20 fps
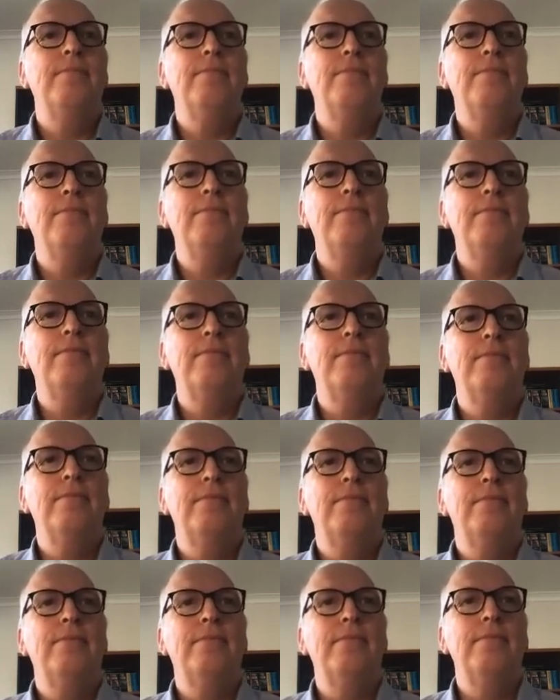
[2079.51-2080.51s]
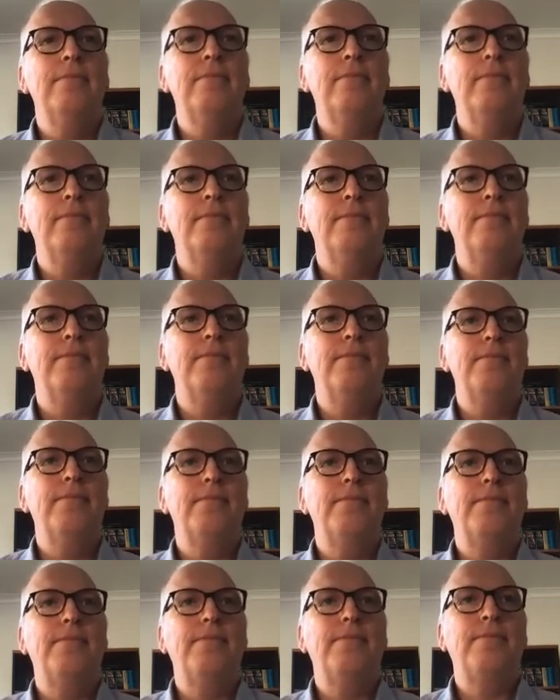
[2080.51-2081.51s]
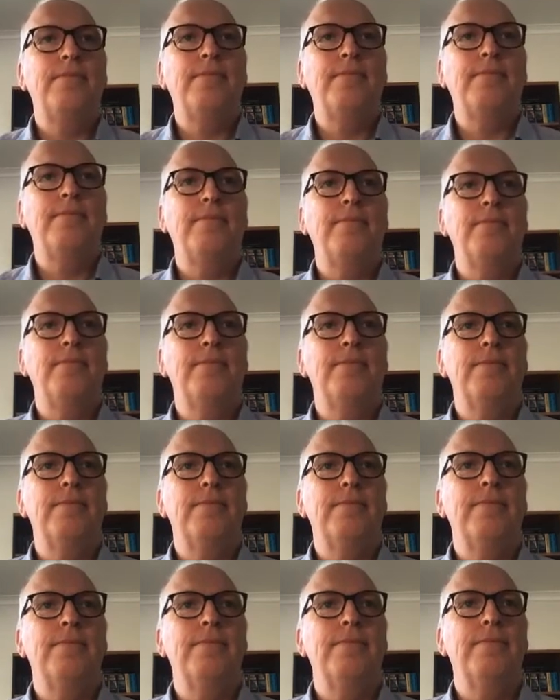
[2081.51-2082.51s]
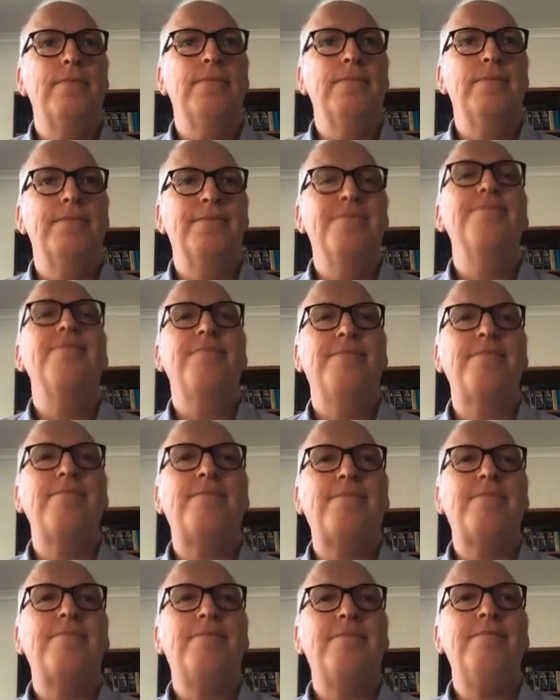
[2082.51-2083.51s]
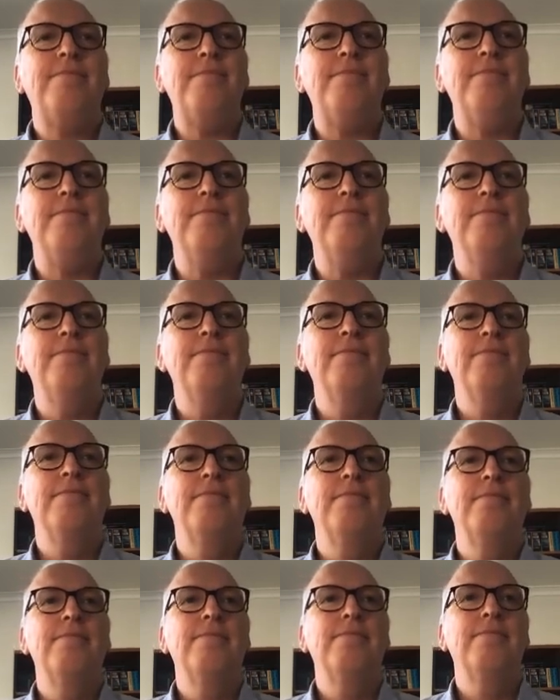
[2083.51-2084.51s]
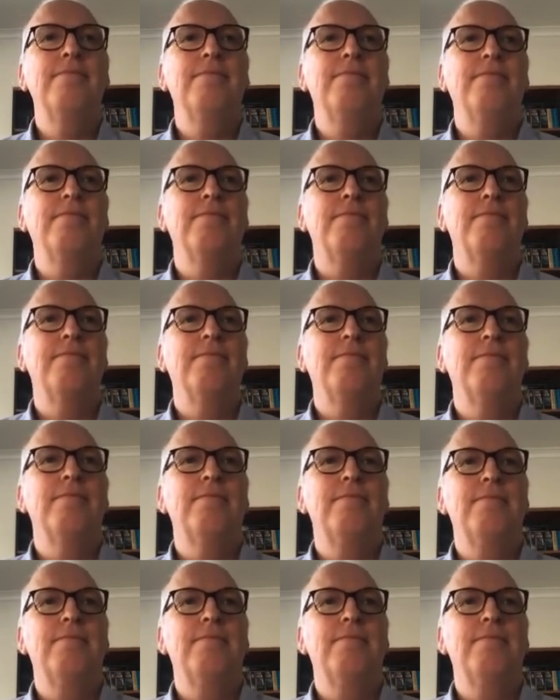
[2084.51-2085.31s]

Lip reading: This person isn't speaking.